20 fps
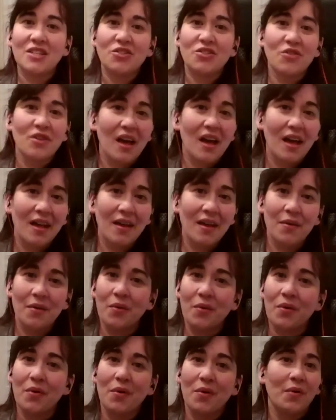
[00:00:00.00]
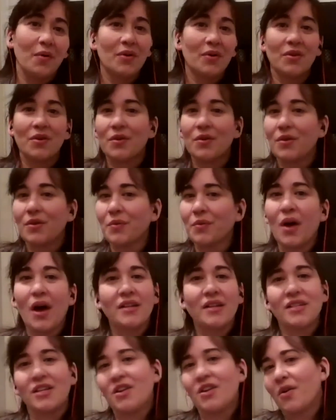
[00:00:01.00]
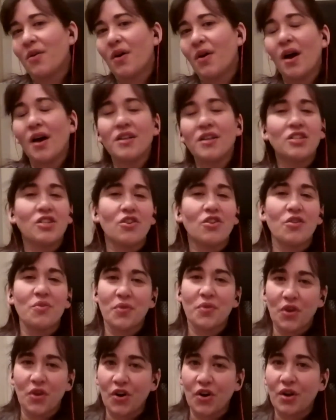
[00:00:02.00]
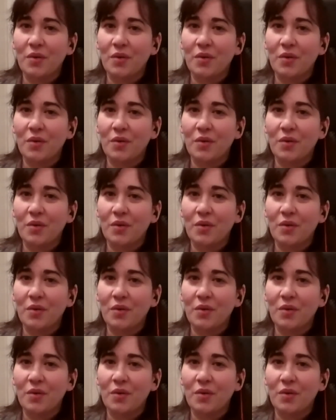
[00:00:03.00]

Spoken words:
and I, well, actually, no, it started with her.